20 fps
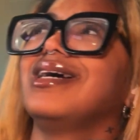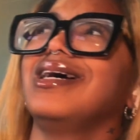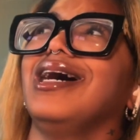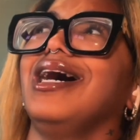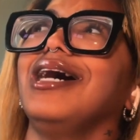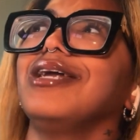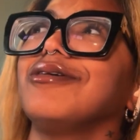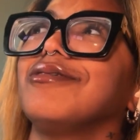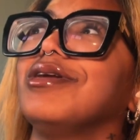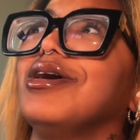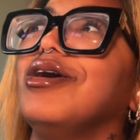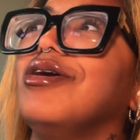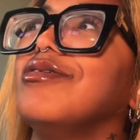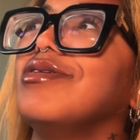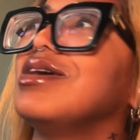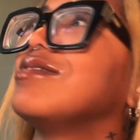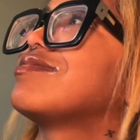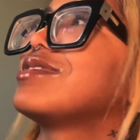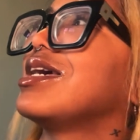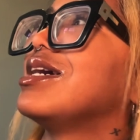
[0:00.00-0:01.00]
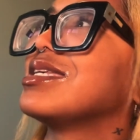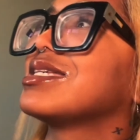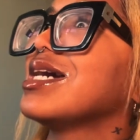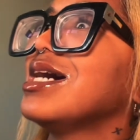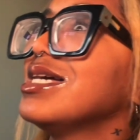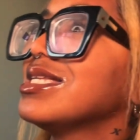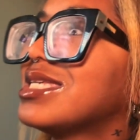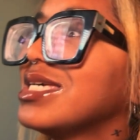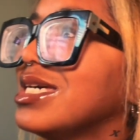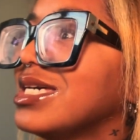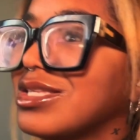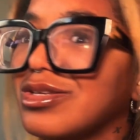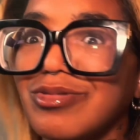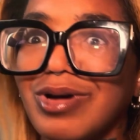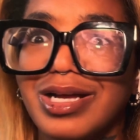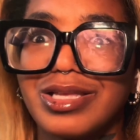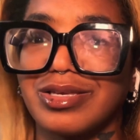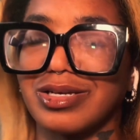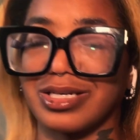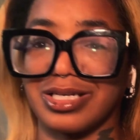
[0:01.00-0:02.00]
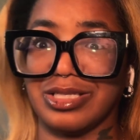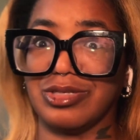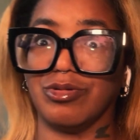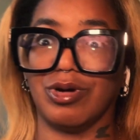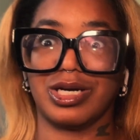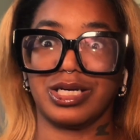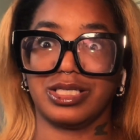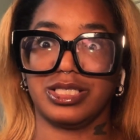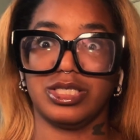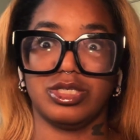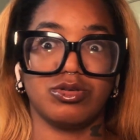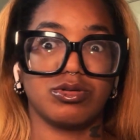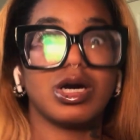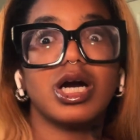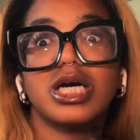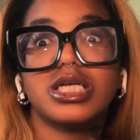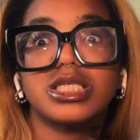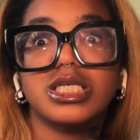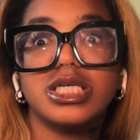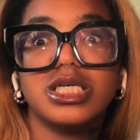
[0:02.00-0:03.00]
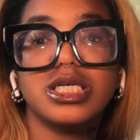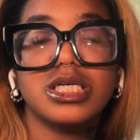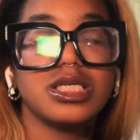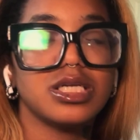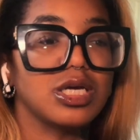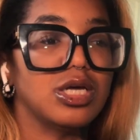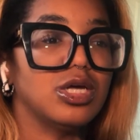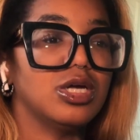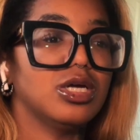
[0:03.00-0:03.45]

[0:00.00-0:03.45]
I don't know if, it's content do I do I continue content